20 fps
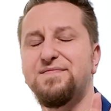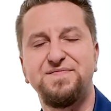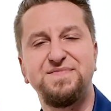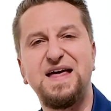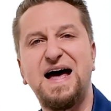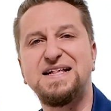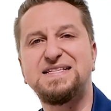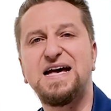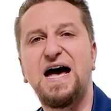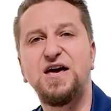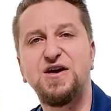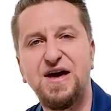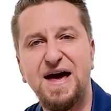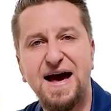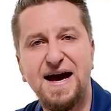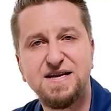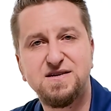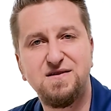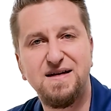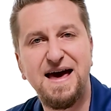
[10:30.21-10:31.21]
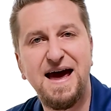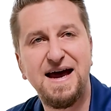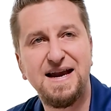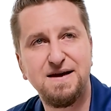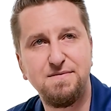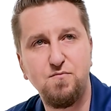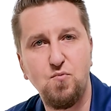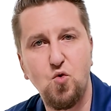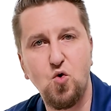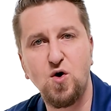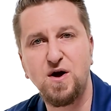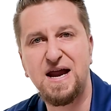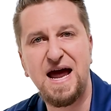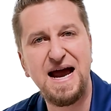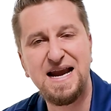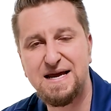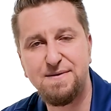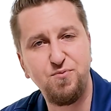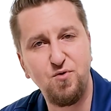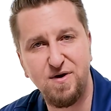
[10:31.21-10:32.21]
that's how you handle adding more at
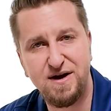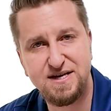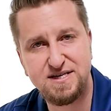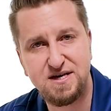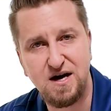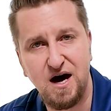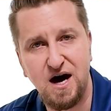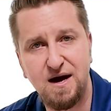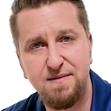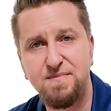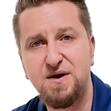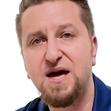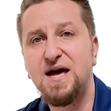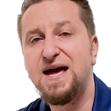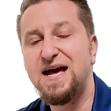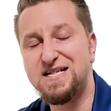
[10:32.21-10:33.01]
any point in time.